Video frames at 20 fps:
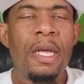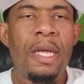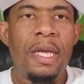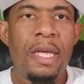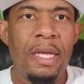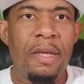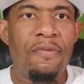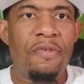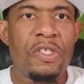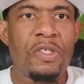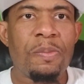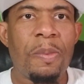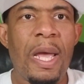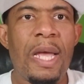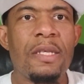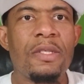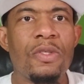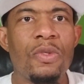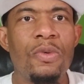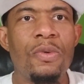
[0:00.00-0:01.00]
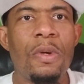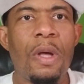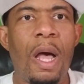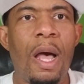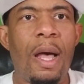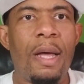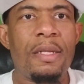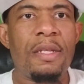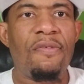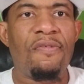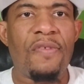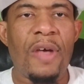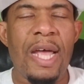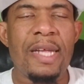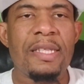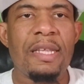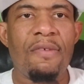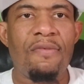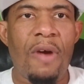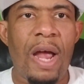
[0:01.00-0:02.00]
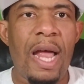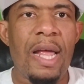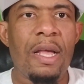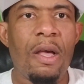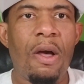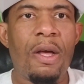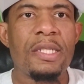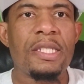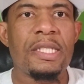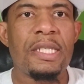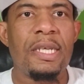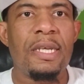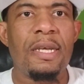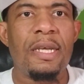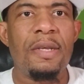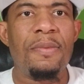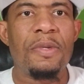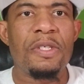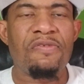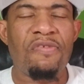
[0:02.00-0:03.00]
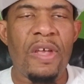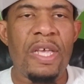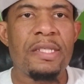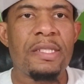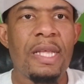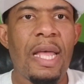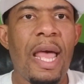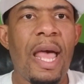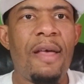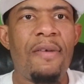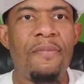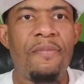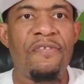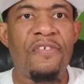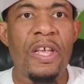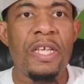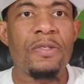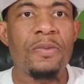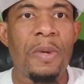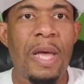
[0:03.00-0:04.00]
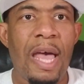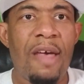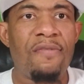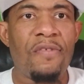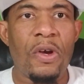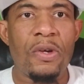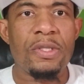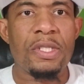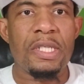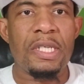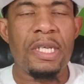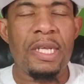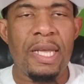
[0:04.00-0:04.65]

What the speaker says: he respects the fact that Ryan Garcia, he was faced with adversity.